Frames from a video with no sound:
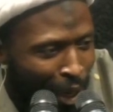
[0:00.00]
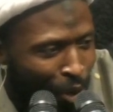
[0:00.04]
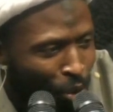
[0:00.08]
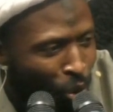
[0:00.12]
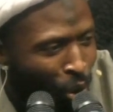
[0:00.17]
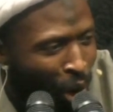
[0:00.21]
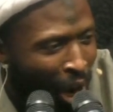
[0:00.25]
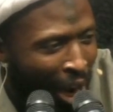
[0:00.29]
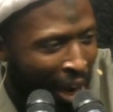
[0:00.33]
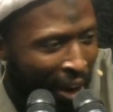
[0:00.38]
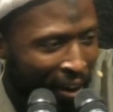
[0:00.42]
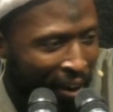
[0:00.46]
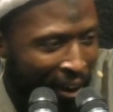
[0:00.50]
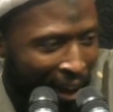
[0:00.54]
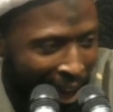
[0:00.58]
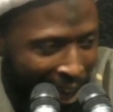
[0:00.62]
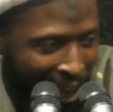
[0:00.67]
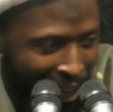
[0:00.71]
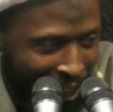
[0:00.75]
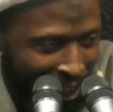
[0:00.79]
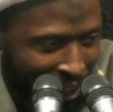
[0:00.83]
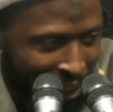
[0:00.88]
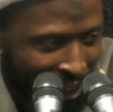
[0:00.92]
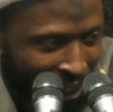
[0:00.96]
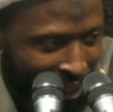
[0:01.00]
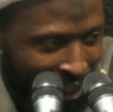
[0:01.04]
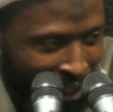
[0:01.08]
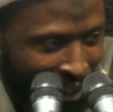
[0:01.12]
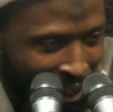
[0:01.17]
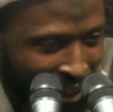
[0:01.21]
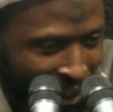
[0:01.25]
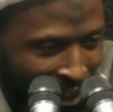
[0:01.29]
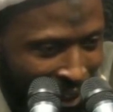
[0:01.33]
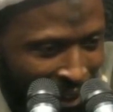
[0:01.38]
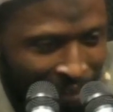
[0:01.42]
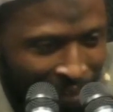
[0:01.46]
Quran 9,
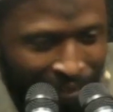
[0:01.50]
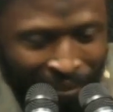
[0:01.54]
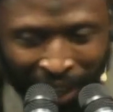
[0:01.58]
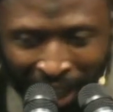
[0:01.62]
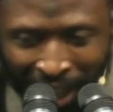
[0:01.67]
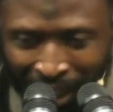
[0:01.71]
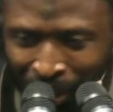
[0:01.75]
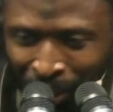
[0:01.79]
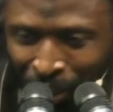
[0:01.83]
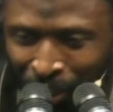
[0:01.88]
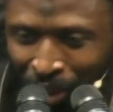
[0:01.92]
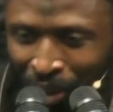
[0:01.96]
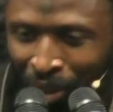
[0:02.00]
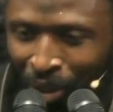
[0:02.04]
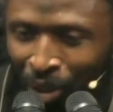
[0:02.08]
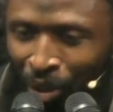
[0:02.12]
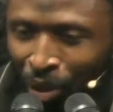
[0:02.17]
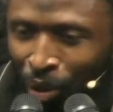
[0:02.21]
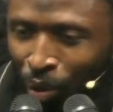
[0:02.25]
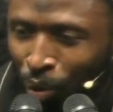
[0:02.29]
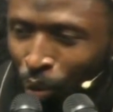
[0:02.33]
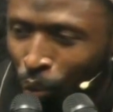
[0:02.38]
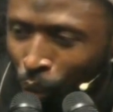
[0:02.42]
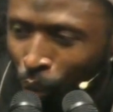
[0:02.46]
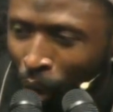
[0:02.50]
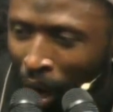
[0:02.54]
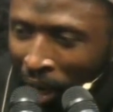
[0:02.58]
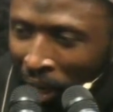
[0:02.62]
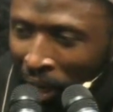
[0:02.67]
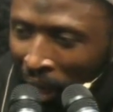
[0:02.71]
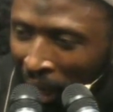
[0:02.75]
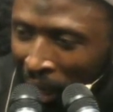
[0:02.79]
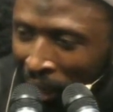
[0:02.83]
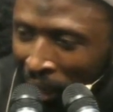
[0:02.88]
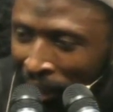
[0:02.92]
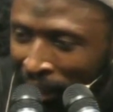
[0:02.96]
verse
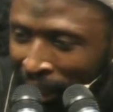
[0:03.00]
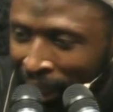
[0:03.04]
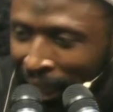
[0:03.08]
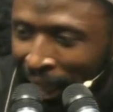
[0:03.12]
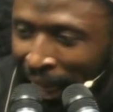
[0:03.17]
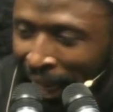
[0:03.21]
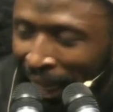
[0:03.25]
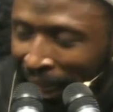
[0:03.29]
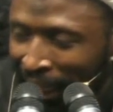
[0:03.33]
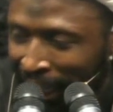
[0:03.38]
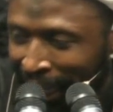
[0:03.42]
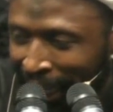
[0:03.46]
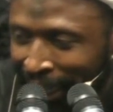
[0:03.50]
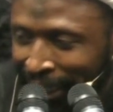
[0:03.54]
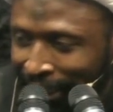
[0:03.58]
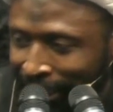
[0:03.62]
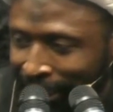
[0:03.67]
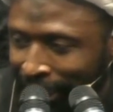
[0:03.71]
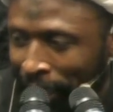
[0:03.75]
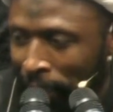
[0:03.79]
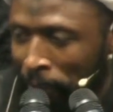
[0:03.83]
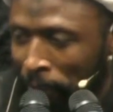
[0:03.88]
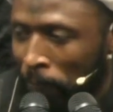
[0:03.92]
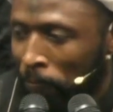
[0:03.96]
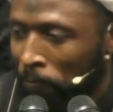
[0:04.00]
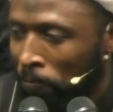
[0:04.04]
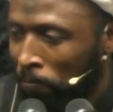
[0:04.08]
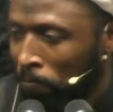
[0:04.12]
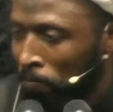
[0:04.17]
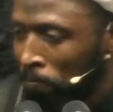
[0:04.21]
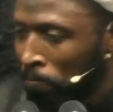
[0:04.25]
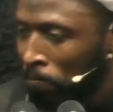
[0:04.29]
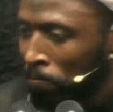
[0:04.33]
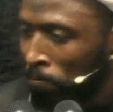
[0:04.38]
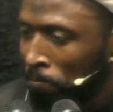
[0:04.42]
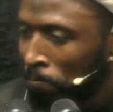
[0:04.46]
119.
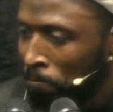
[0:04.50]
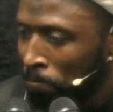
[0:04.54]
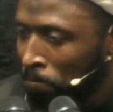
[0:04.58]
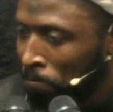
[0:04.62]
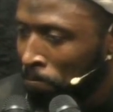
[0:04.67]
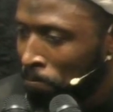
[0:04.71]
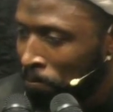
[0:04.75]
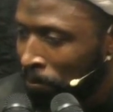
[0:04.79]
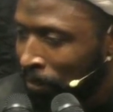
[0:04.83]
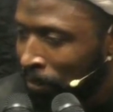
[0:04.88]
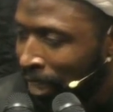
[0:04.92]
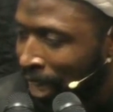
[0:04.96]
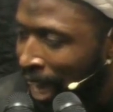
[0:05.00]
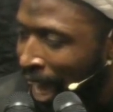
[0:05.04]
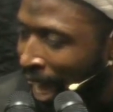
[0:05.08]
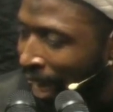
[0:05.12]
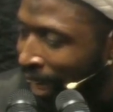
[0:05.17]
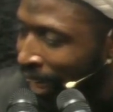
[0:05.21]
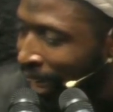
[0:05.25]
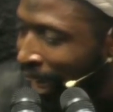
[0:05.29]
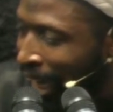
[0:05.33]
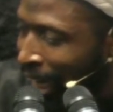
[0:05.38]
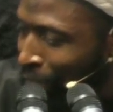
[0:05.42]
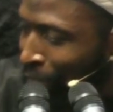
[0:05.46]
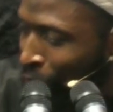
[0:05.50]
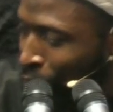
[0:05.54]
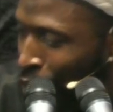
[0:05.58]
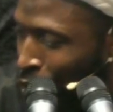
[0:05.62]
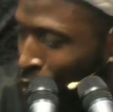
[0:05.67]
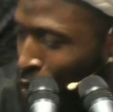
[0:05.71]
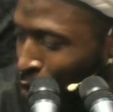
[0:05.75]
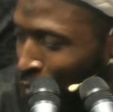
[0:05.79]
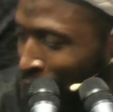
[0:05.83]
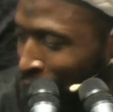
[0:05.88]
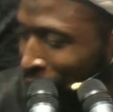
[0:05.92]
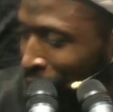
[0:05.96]
Allah is
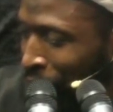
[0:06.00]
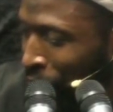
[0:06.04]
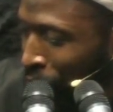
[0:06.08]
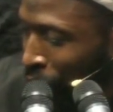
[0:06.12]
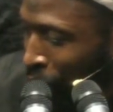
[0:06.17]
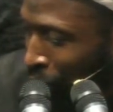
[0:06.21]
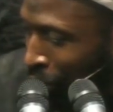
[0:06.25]
calling you,